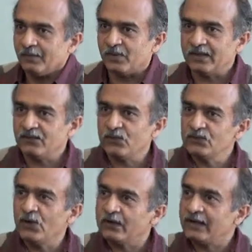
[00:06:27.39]
But it
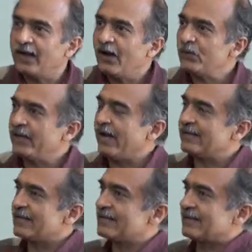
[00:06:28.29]
was not allowed
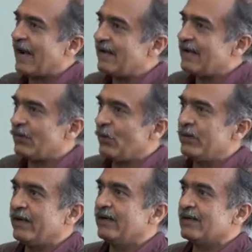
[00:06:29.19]
as a
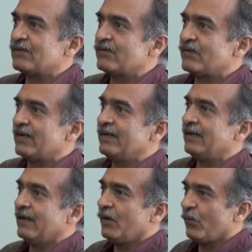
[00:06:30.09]
standalone
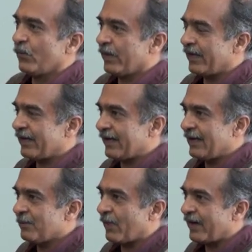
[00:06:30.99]
industry where
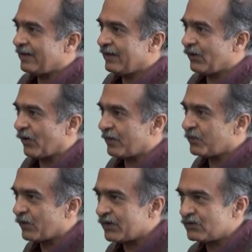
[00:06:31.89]
a mining
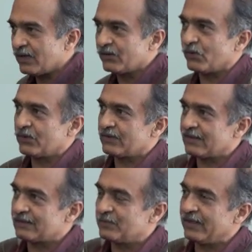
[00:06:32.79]
corporation could
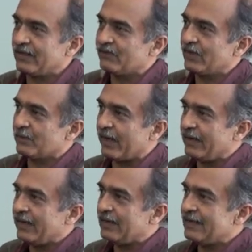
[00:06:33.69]
just be given
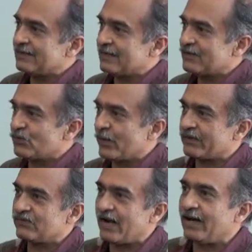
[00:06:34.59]
mining leases to
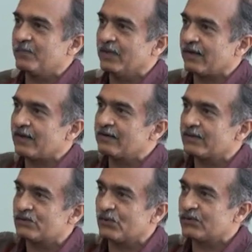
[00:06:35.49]
extract mineral
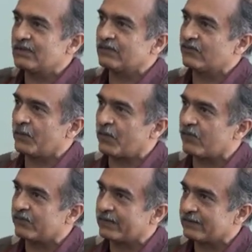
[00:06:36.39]
resources for
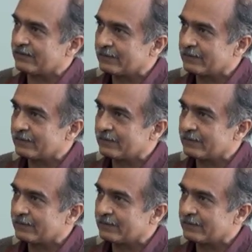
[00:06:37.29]
profit.